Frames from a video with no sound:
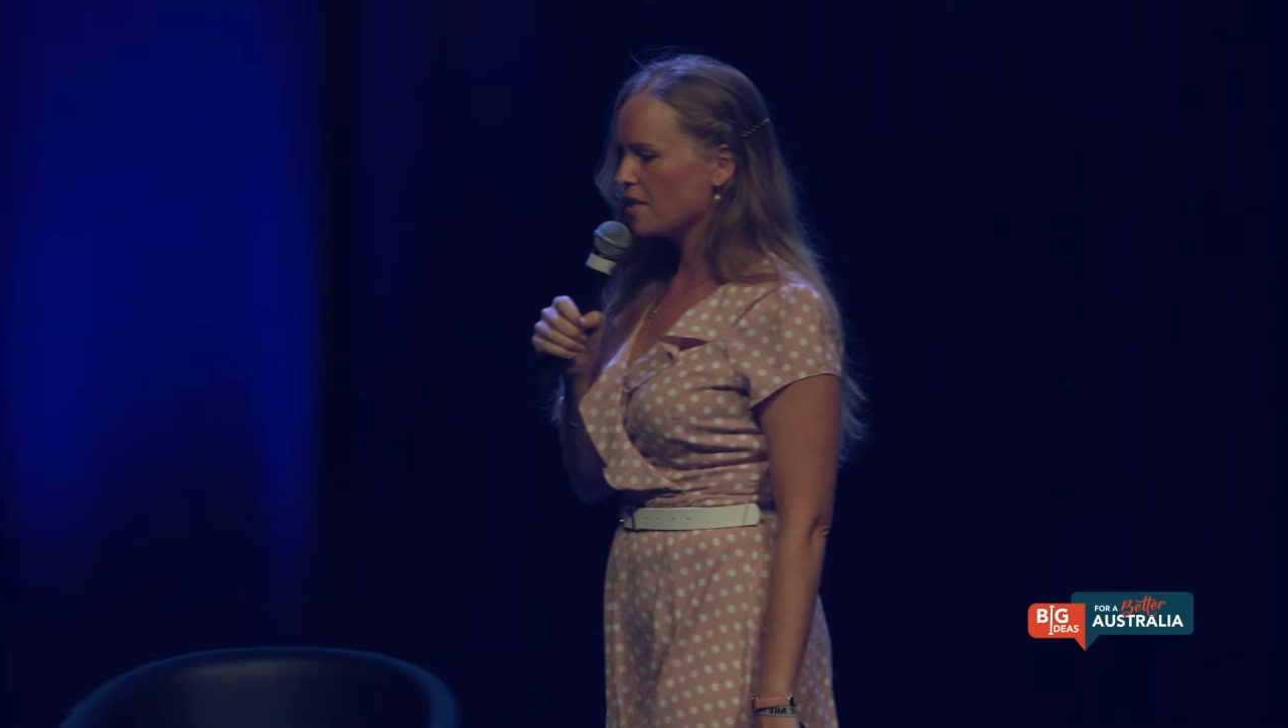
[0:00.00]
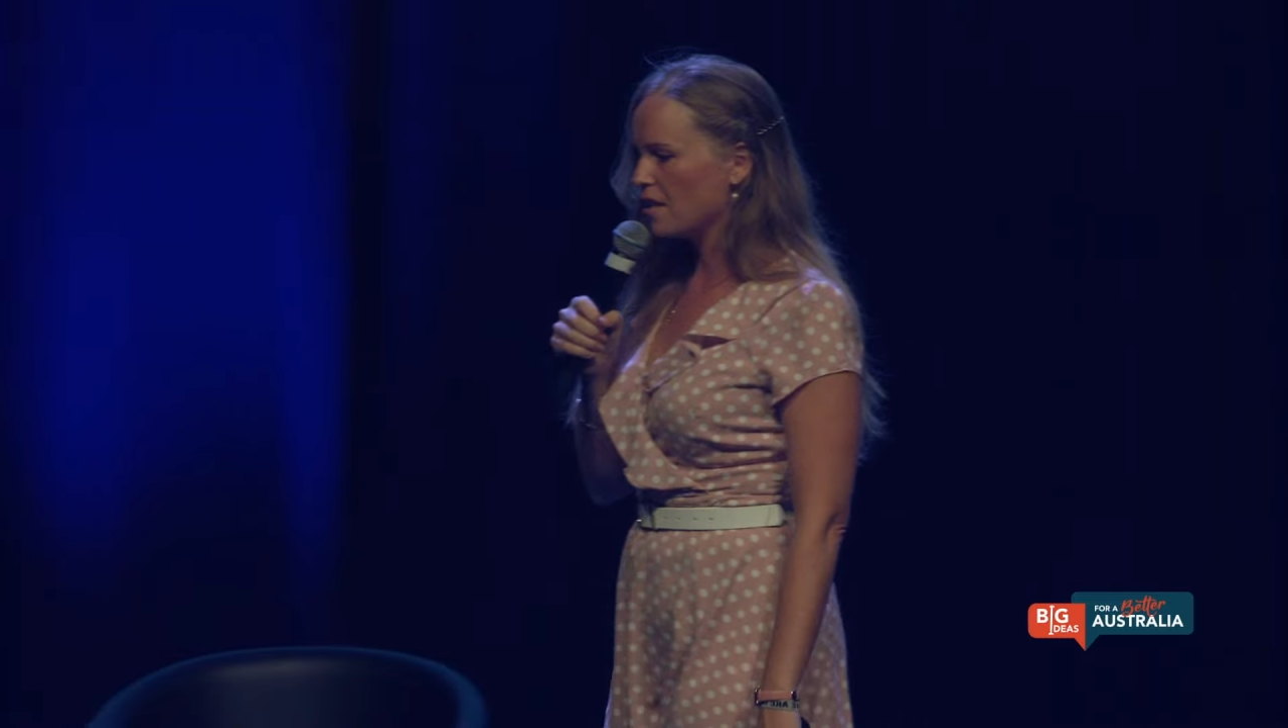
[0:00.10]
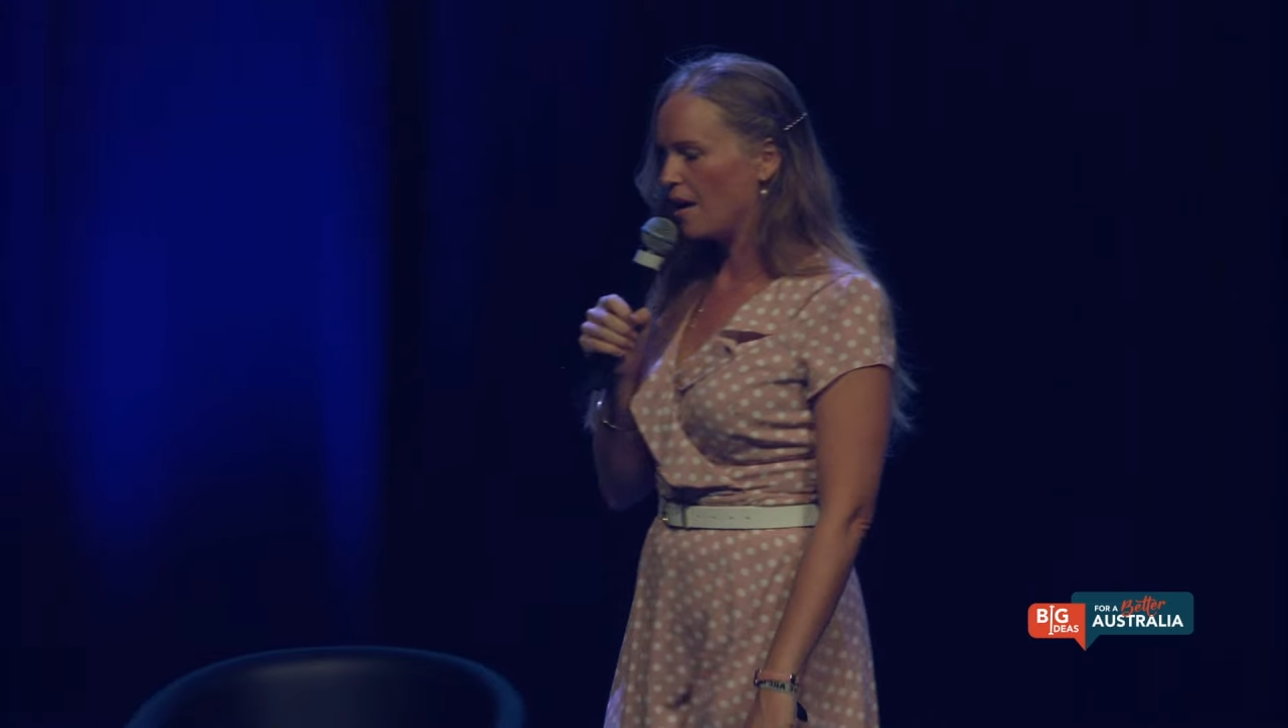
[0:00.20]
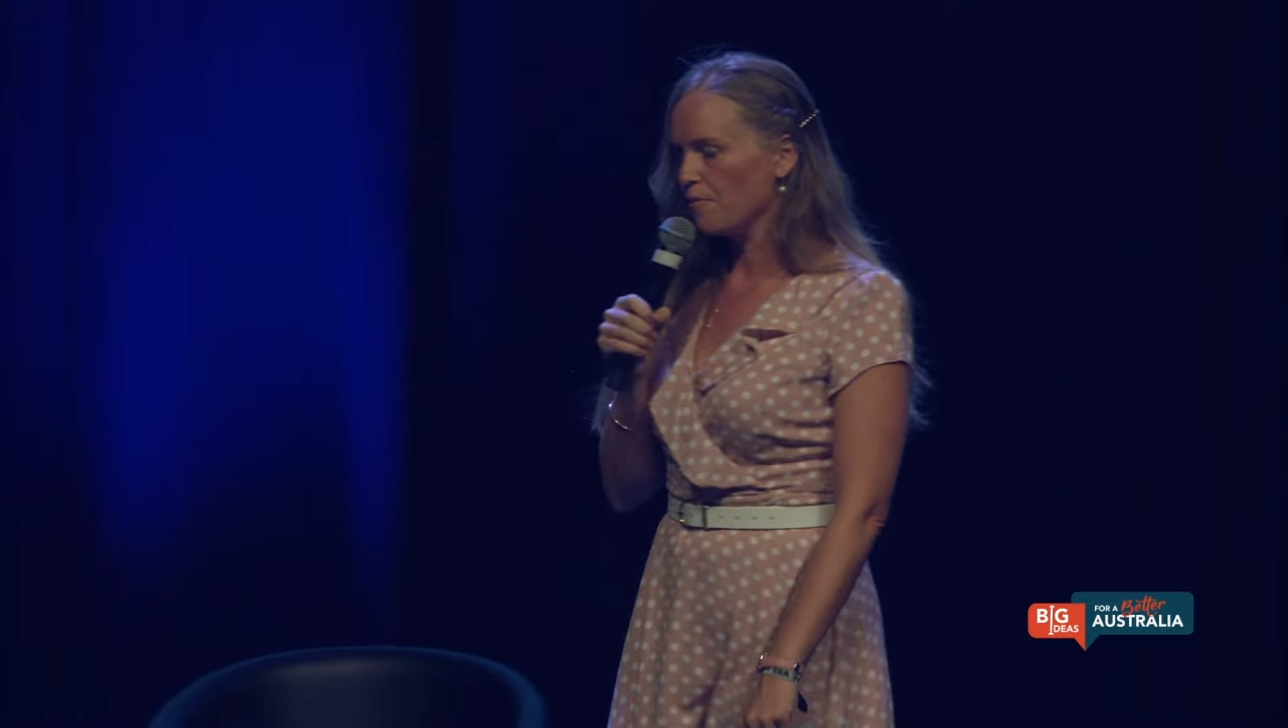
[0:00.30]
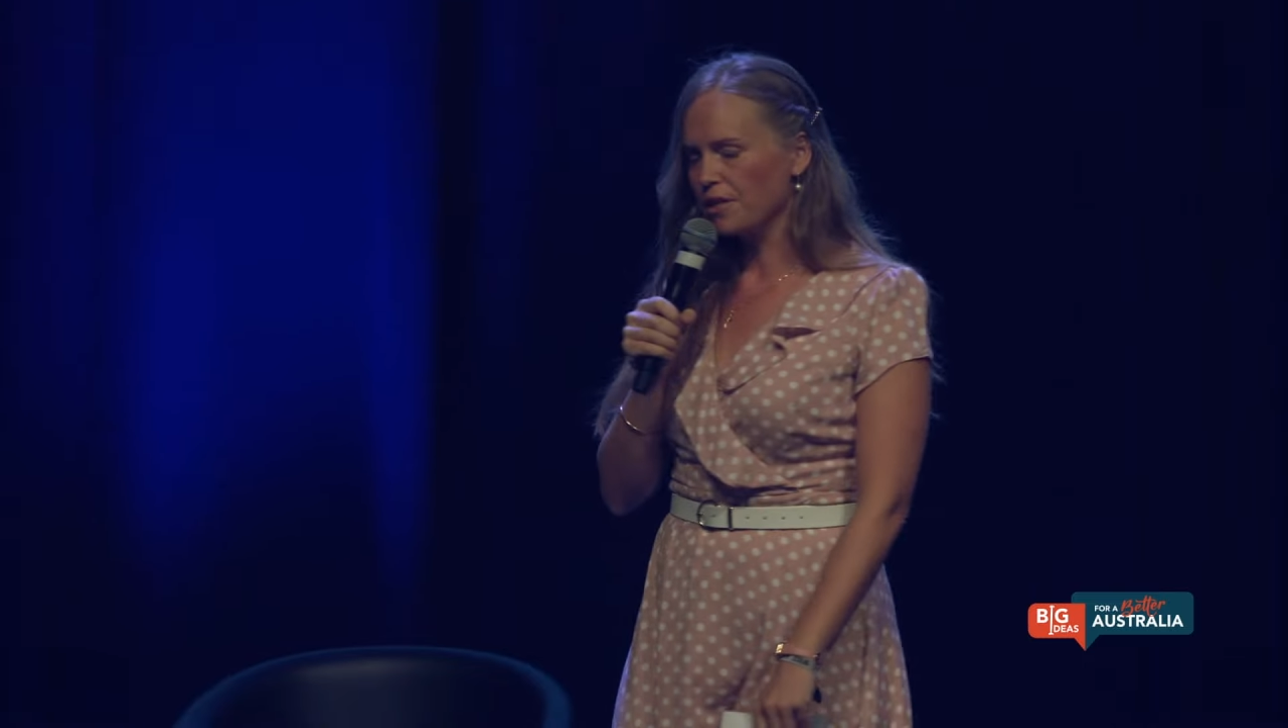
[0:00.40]
that
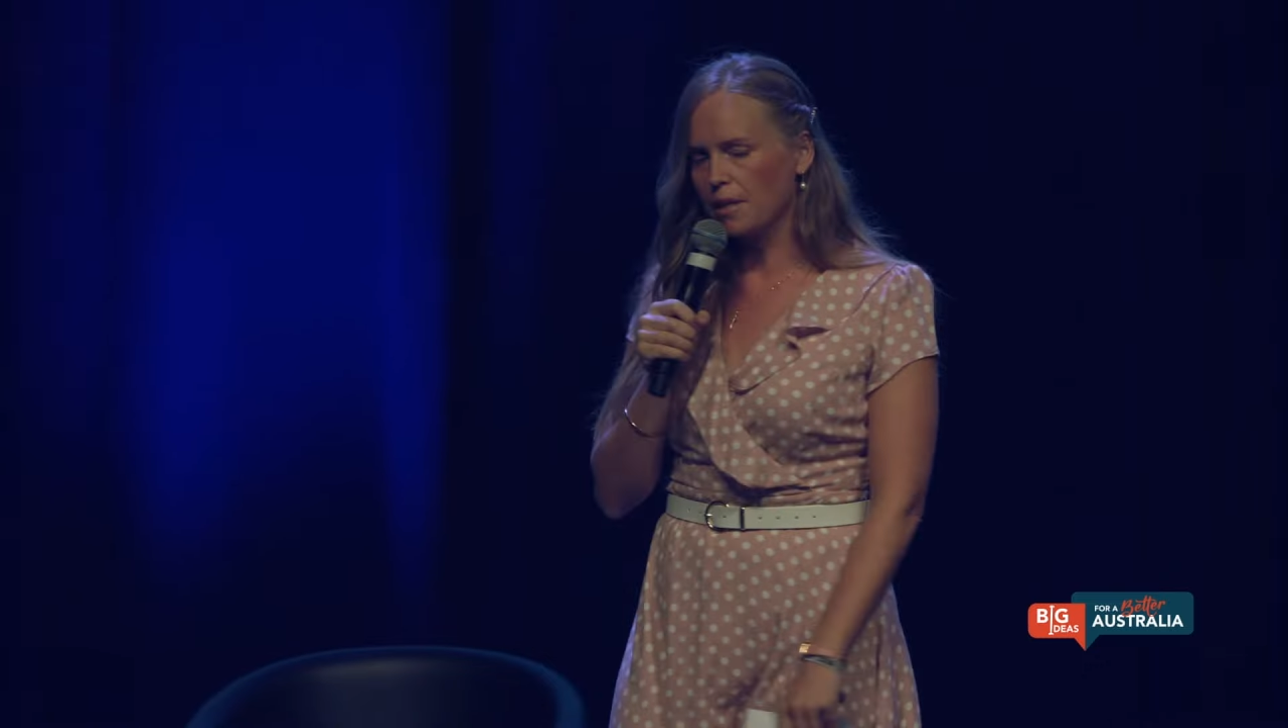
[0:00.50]
I'm really